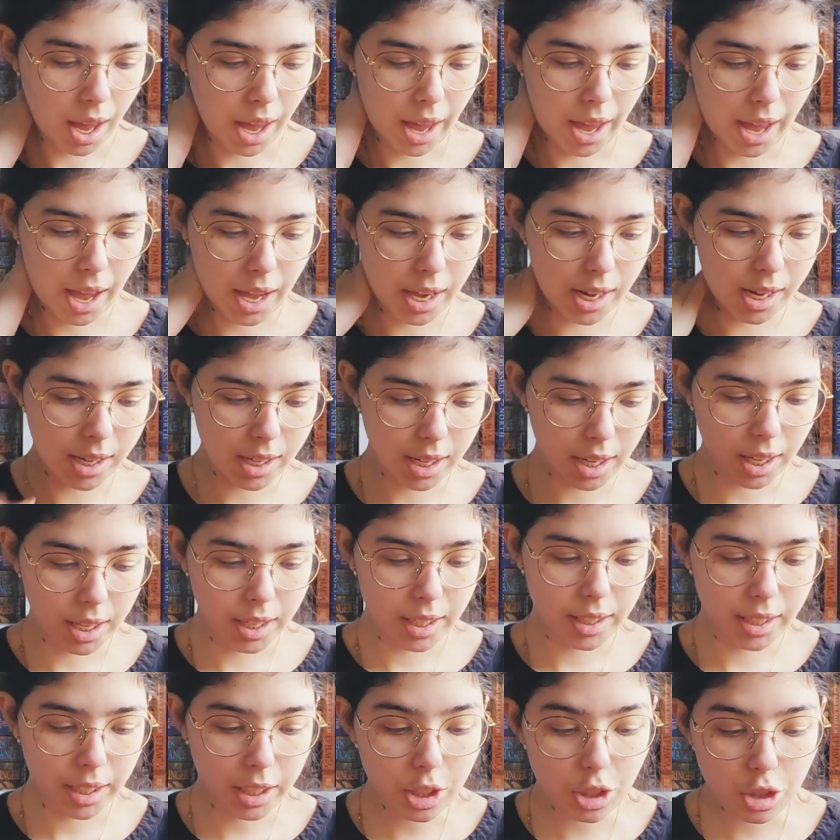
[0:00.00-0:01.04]
And
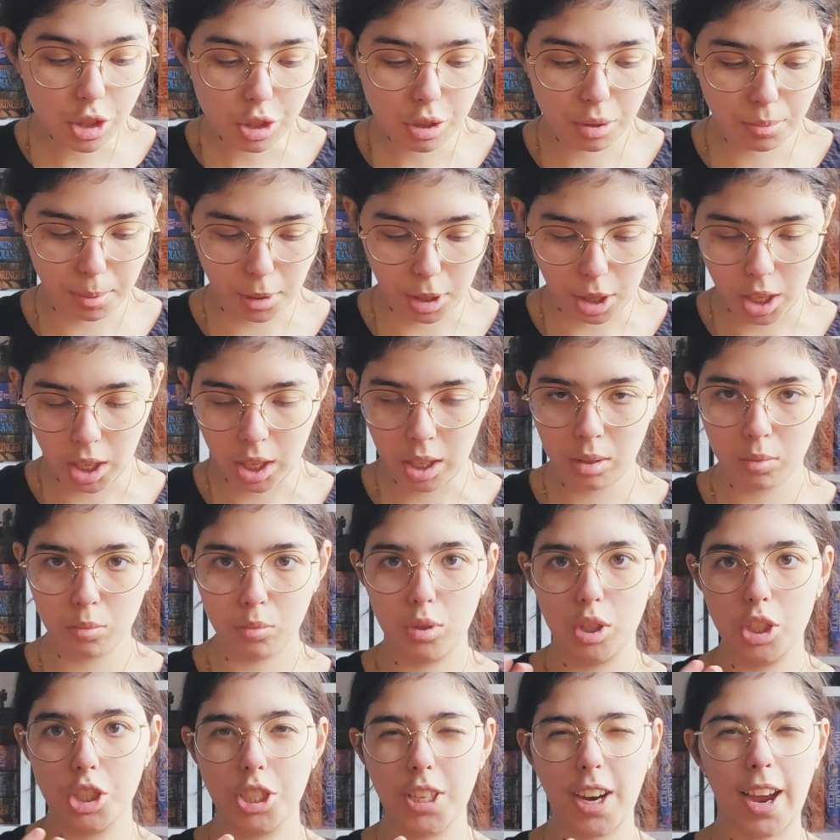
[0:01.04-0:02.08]
Ninshubar,
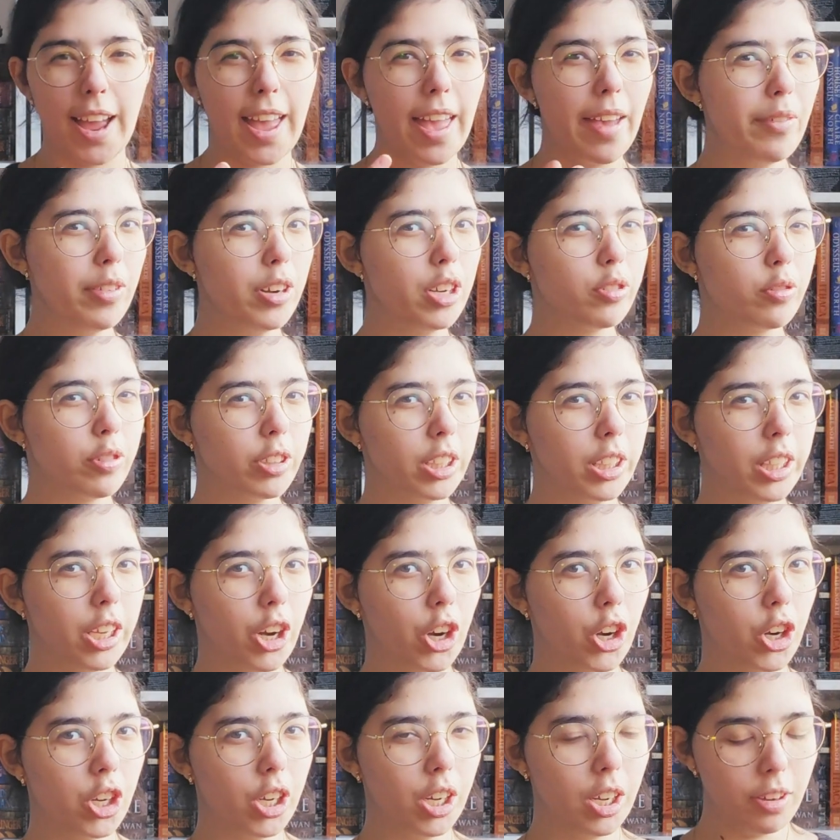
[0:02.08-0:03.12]
which I haven't really
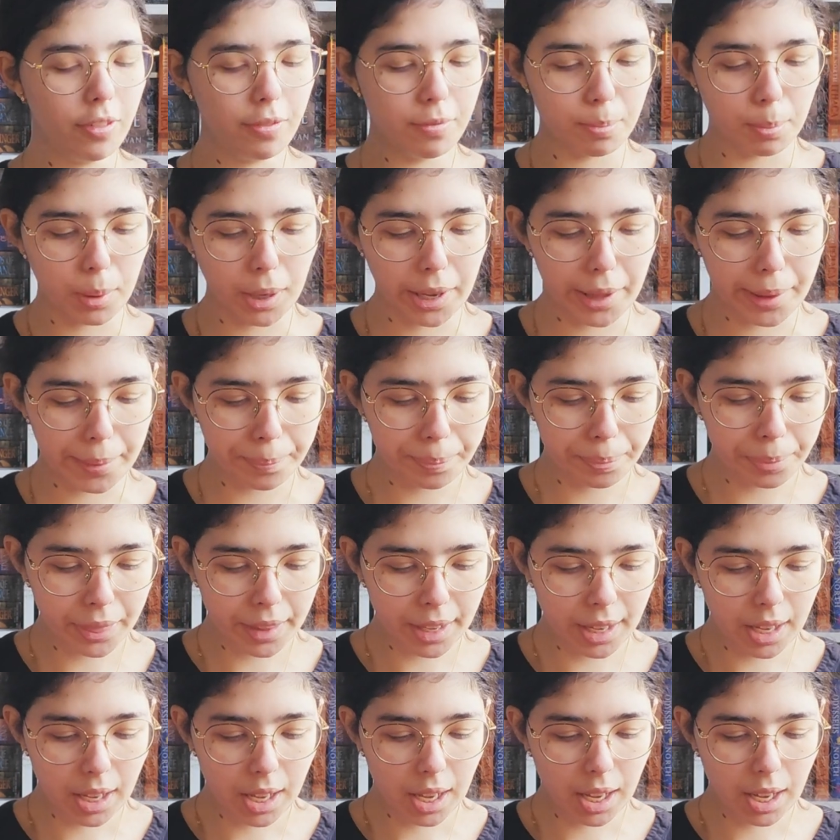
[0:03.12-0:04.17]
heard of, but
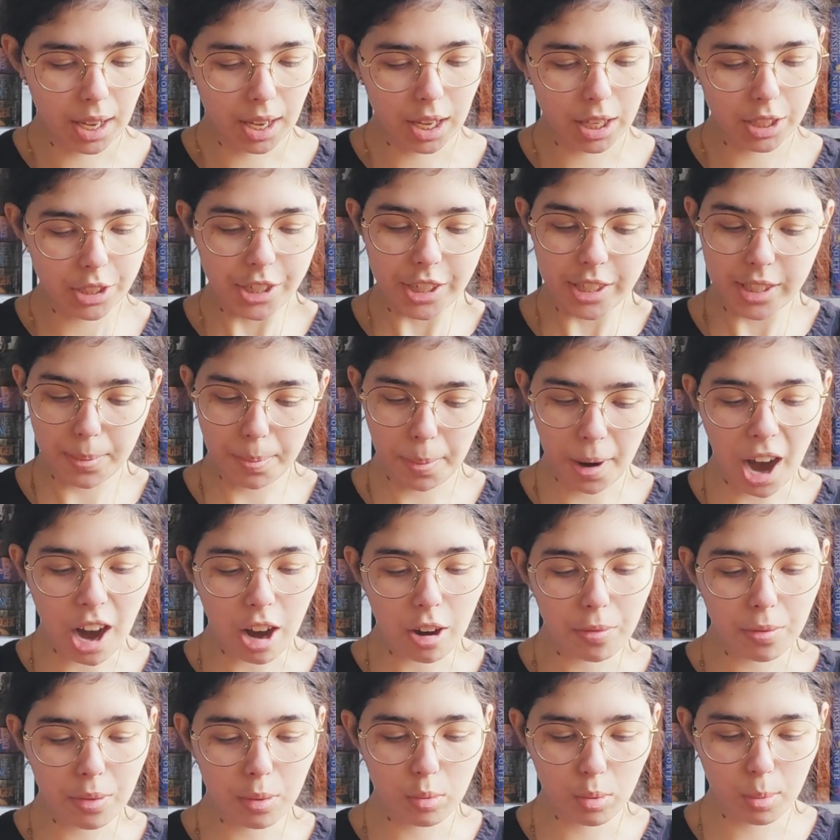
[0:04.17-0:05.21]
she's a
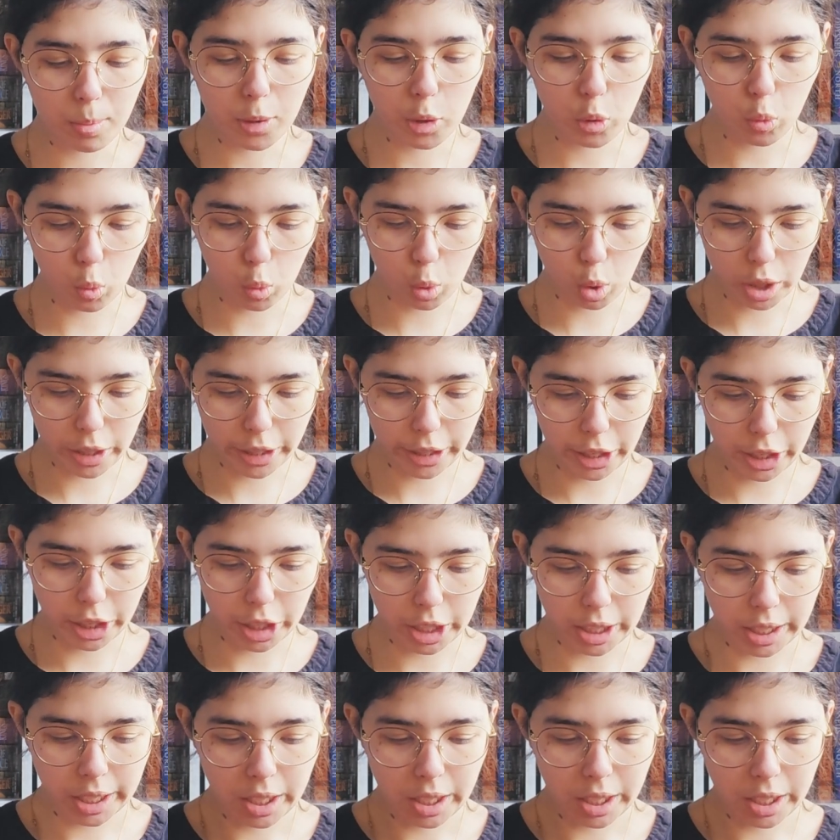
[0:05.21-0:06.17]
powerful woman warrior